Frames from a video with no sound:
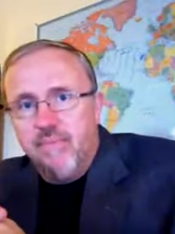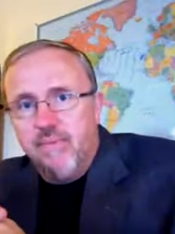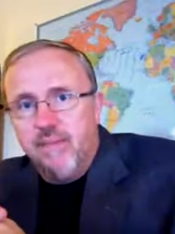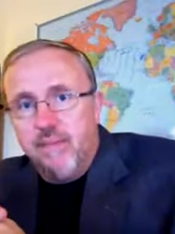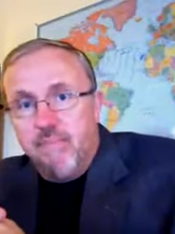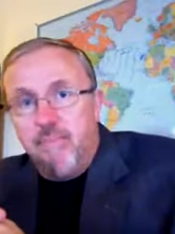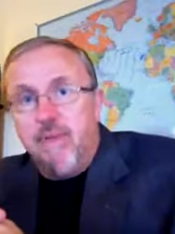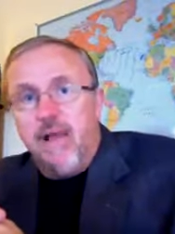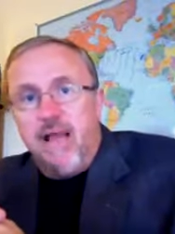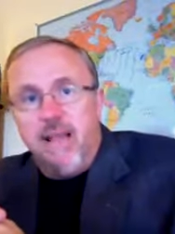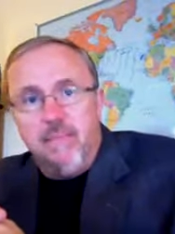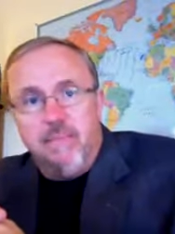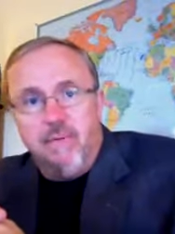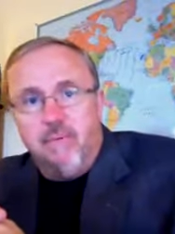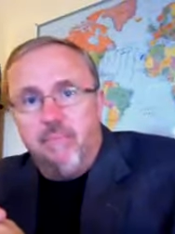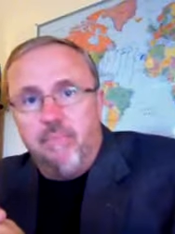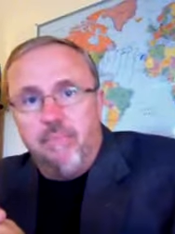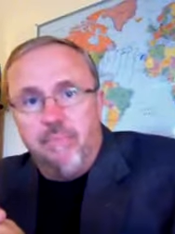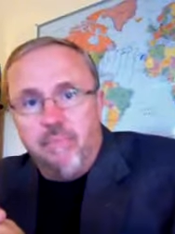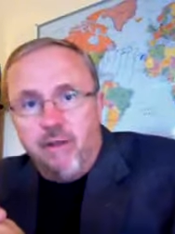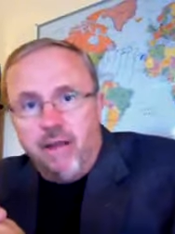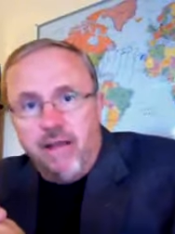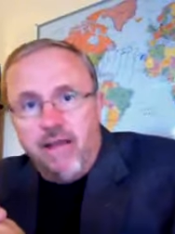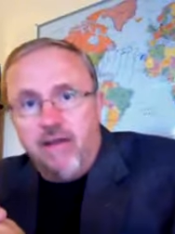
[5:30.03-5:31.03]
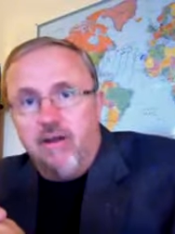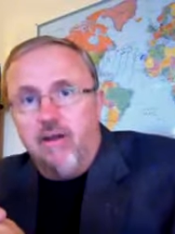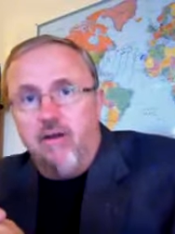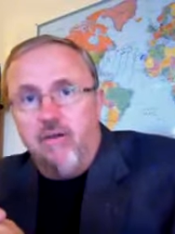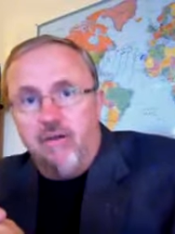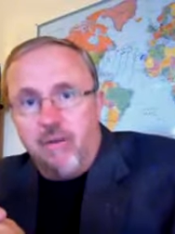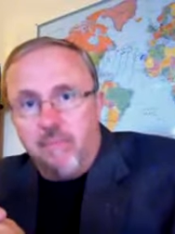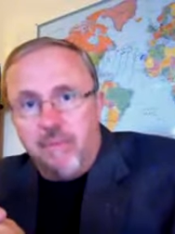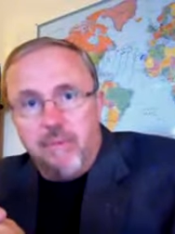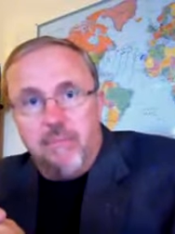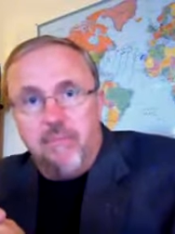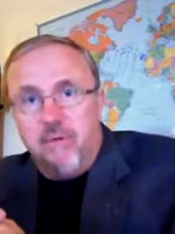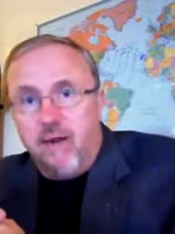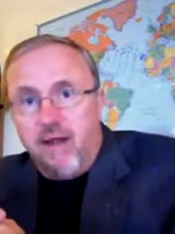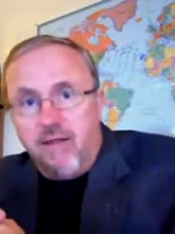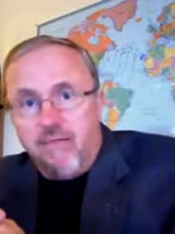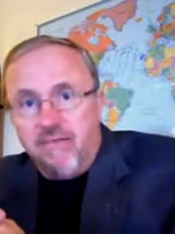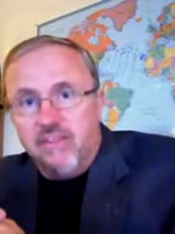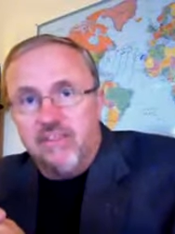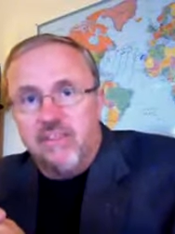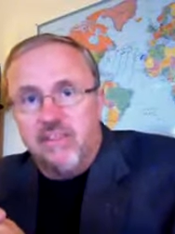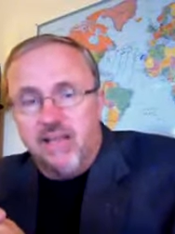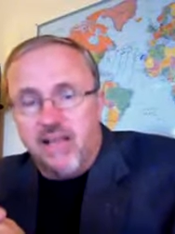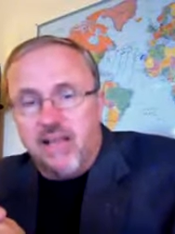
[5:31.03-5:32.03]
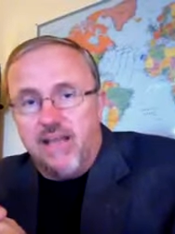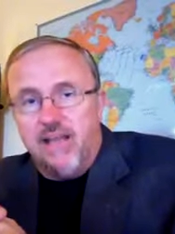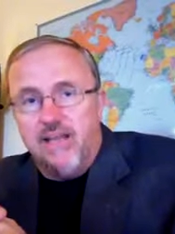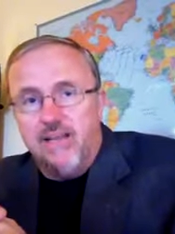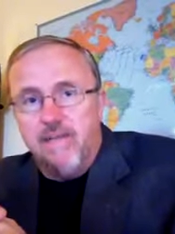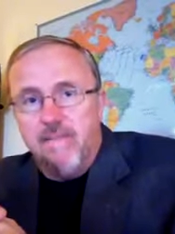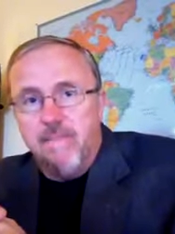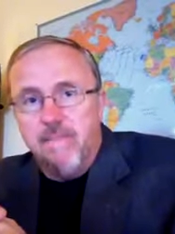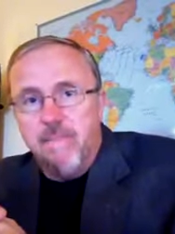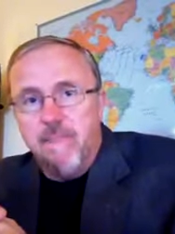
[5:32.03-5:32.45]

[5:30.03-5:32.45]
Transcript: The Bible had already been prophesied.